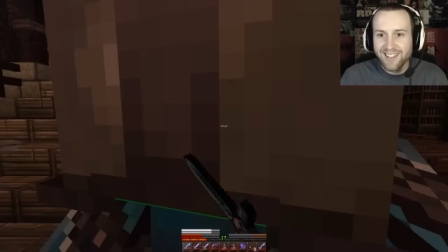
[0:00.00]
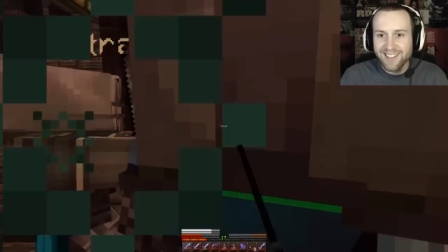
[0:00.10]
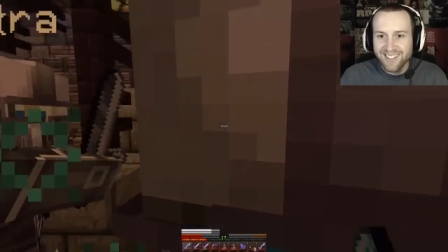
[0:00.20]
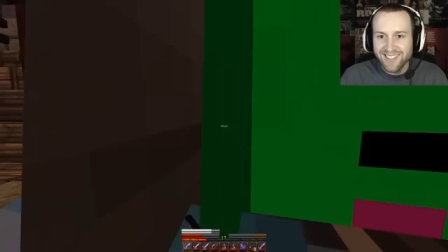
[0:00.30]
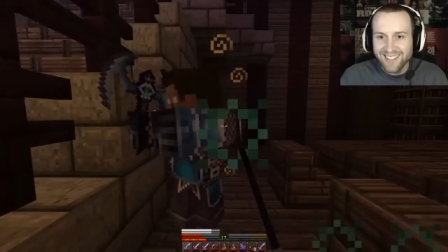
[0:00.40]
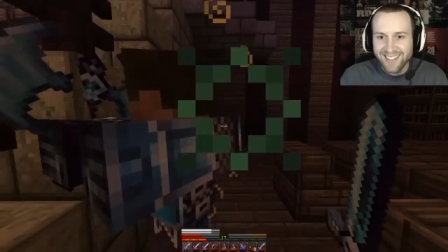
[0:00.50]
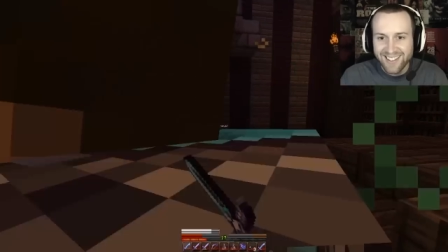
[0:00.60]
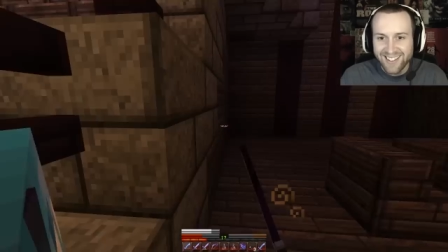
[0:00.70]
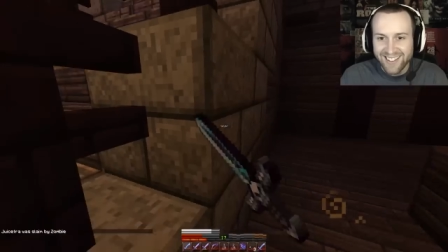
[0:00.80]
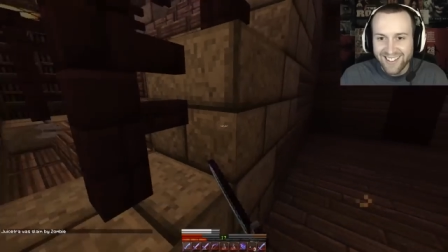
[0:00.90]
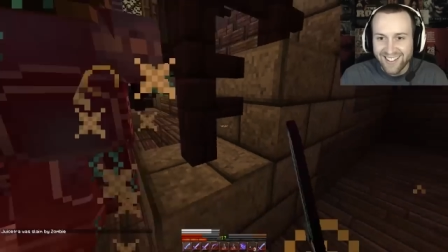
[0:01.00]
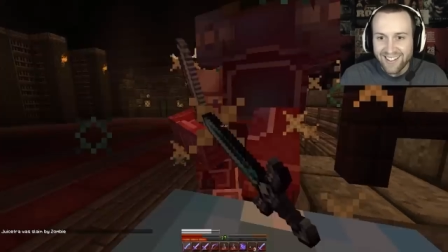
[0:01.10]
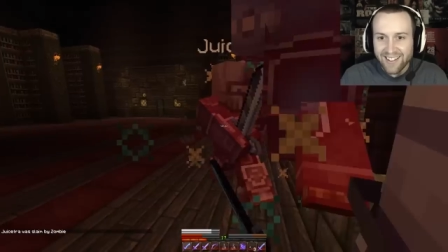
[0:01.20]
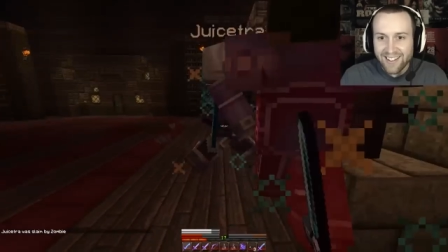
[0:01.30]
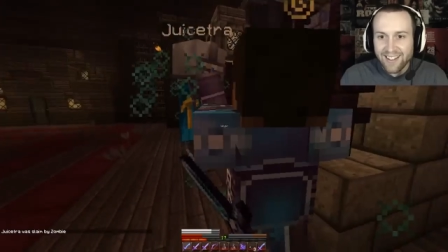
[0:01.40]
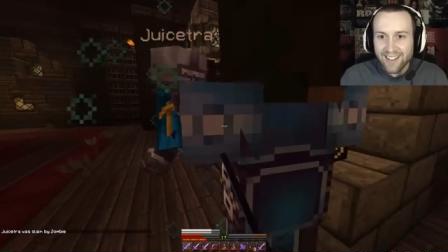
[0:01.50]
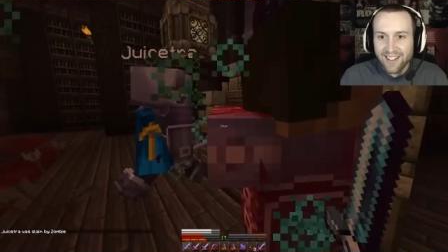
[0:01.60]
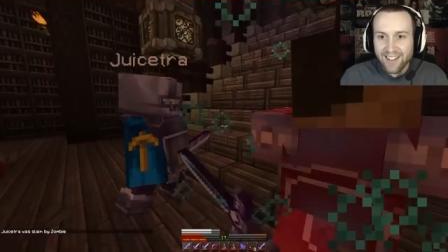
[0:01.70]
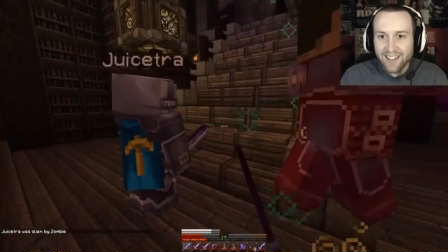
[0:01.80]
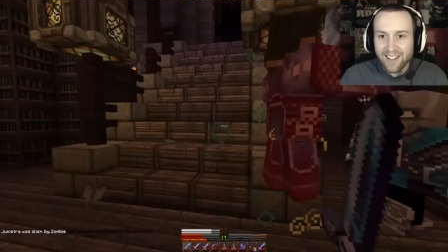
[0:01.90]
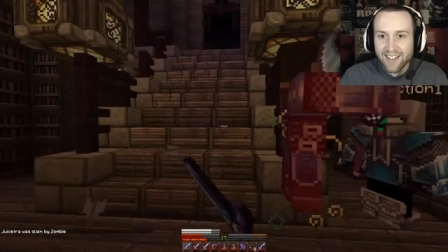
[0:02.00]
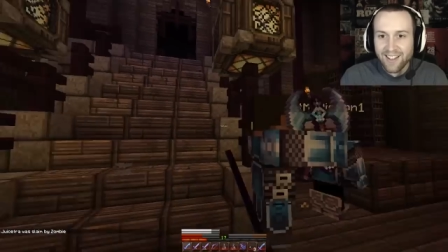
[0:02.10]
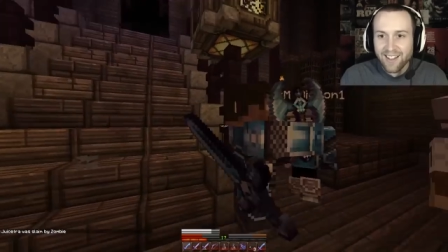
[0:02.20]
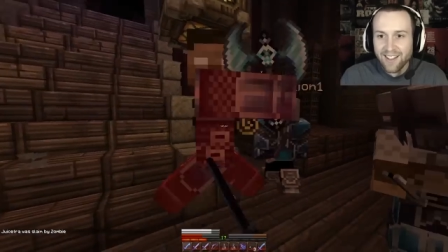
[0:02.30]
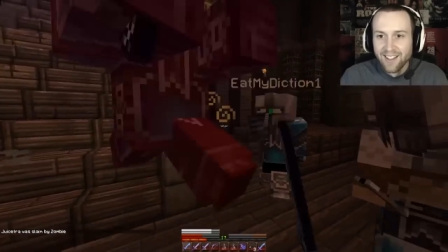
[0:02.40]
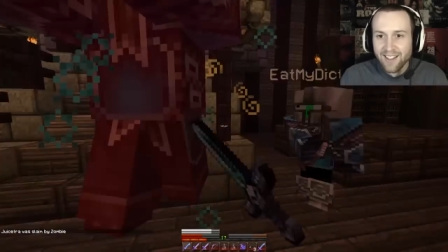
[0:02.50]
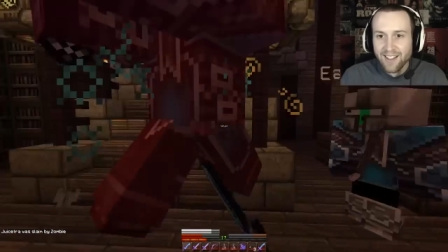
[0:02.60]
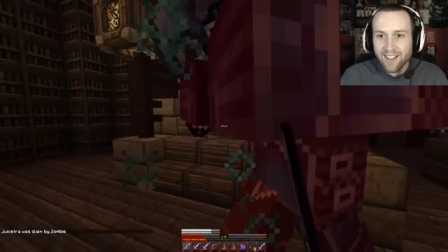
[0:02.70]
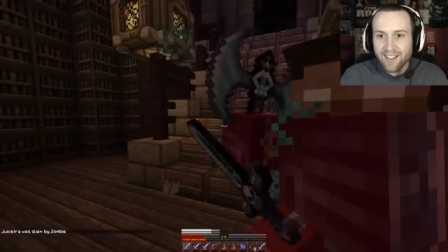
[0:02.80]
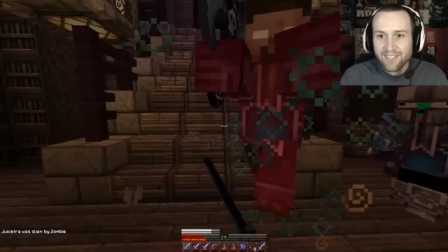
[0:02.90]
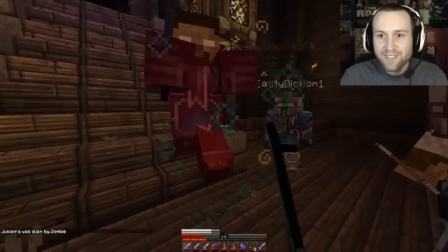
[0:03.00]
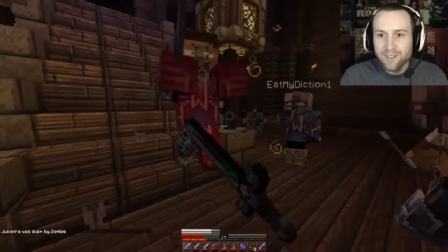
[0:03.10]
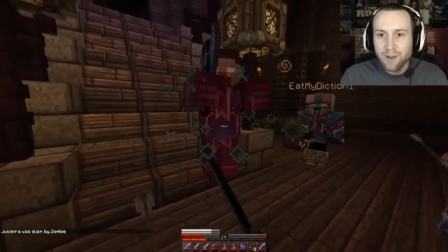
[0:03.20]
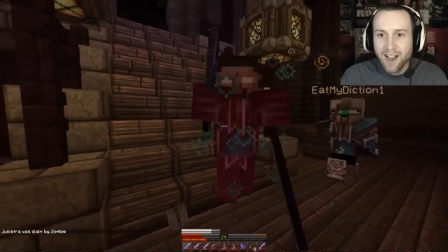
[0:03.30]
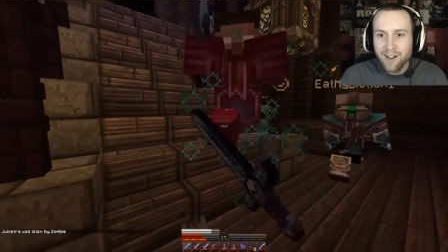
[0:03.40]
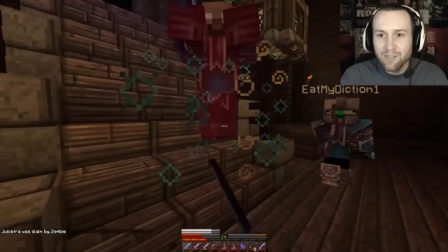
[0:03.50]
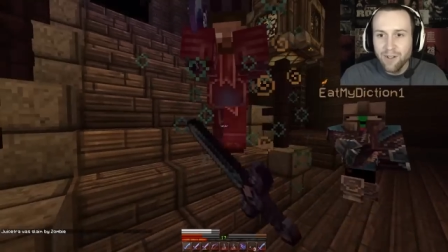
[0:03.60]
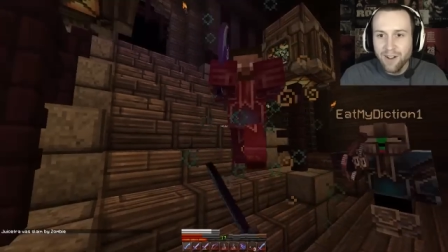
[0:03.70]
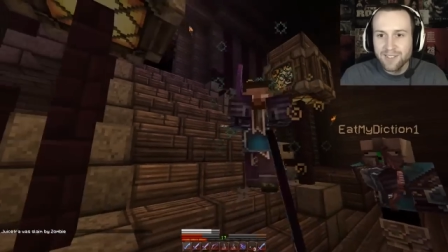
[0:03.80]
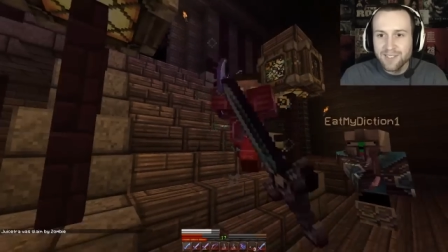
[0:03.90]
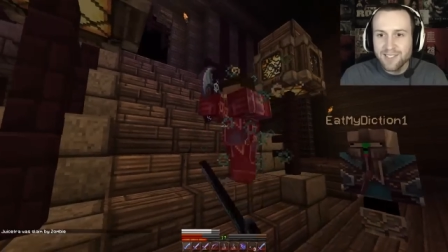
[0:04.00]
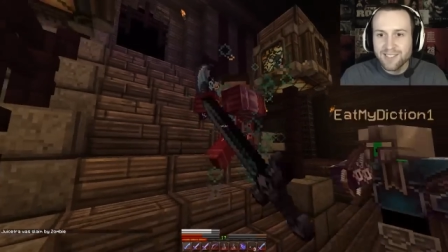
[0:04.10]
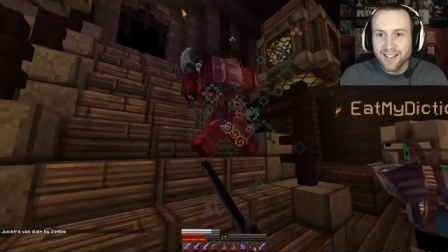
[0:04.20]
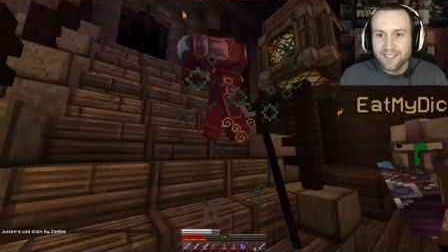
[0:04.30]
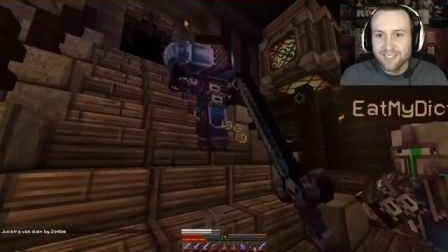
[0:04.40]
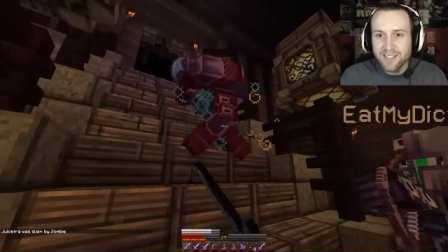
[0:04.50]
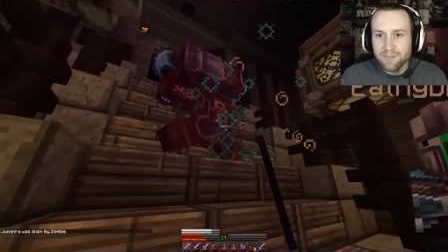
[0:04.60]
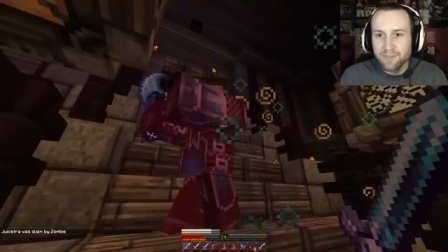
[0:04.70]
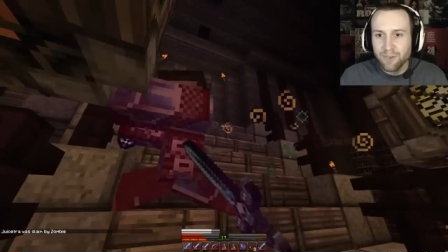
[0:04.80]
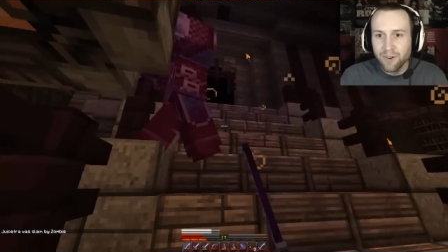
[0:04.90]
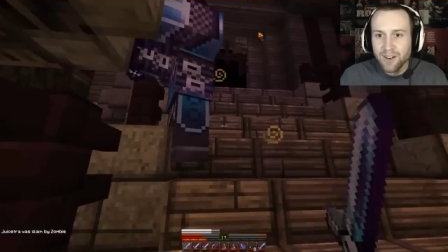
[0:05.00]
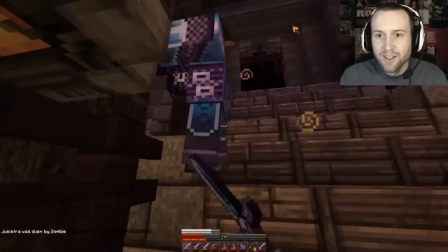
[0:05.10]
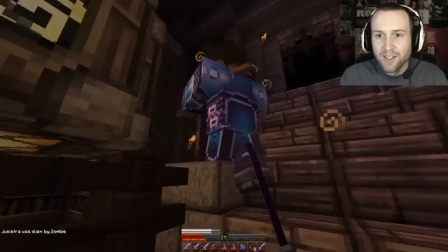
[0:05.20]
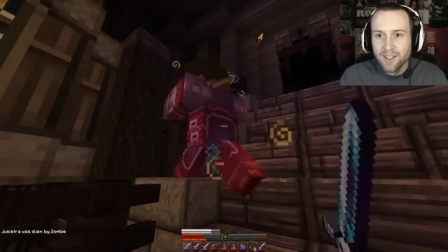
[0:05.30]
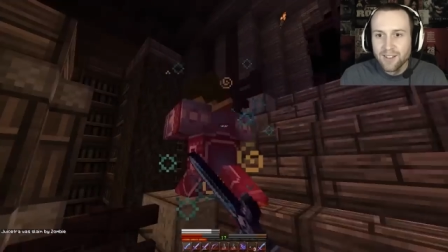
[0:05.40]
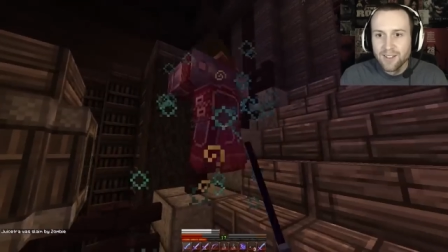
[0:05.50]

Yeah. Shit. Oh, dude, how long does this guy live for? Dude, he's